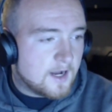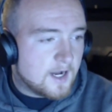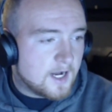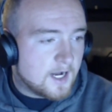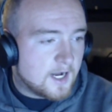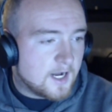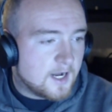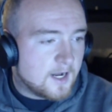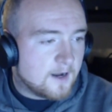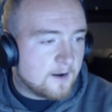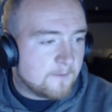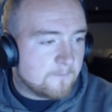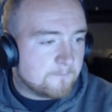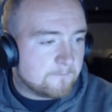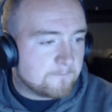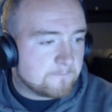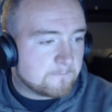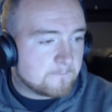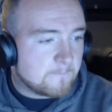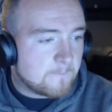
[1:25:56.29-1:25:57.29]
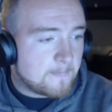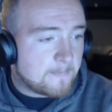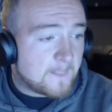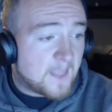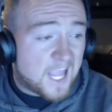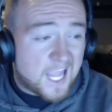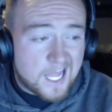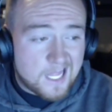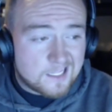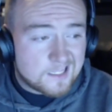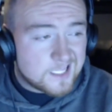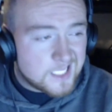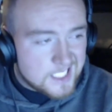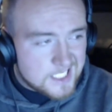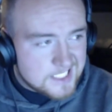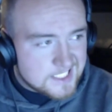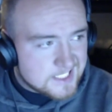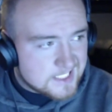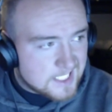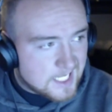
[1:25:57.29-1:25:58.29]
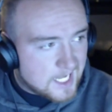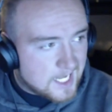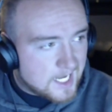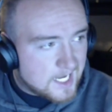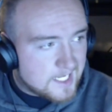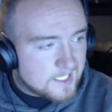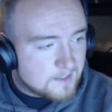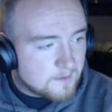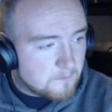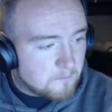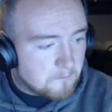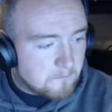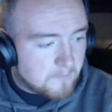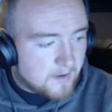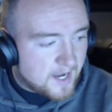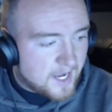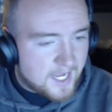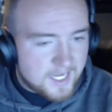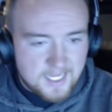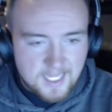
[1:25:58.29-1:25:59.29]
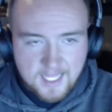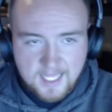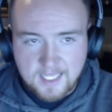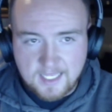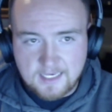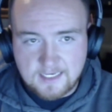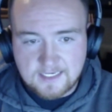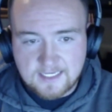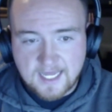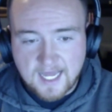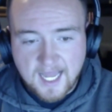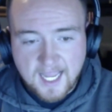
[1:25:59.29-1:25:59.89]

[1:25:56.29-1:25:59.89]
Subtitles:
At least on my end,